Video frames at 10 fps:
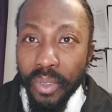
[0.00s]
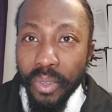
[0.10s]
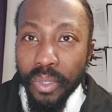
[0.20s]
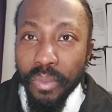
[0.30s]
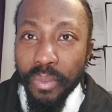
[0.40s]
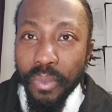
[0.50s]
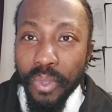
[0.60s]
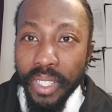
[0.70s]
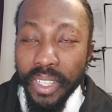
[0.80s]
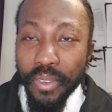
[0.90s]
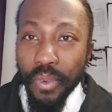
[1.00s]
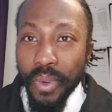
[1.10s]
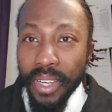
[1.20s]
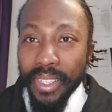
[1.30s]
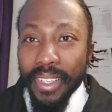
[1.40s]
Good morning,
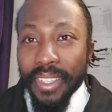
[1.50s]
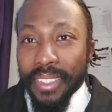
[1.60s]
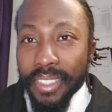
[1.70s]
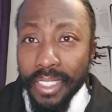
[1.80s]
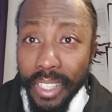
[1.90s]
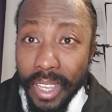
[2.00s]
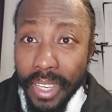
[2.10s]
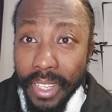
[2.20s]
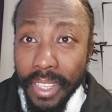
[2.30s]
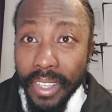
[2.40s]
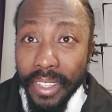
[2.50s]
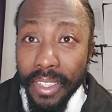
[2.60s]
everyone. It's Jelani.